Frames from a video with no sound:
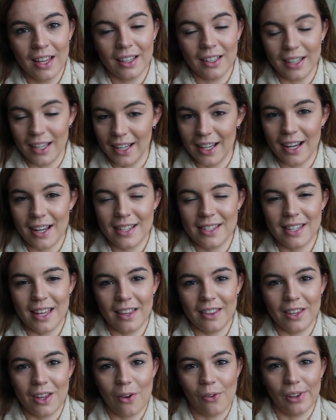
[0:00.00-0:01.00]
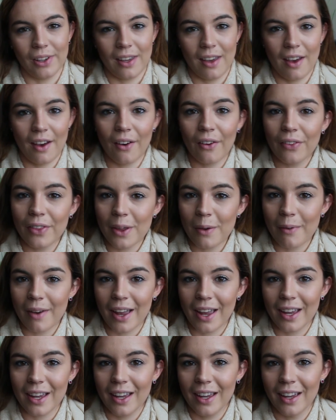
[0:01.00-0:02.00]
Like I said, the only healthy
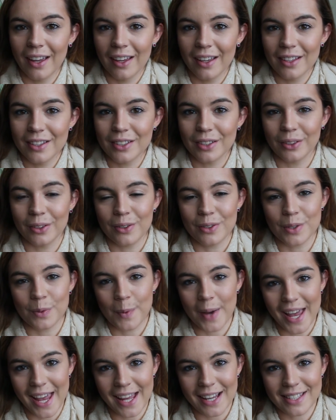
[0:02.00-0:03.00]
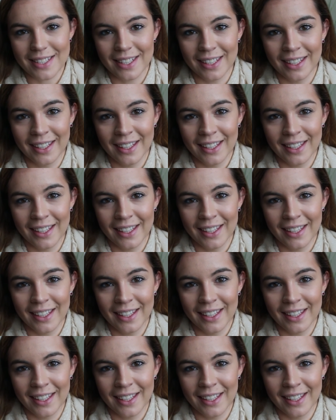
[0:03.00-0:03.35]
way to lose weight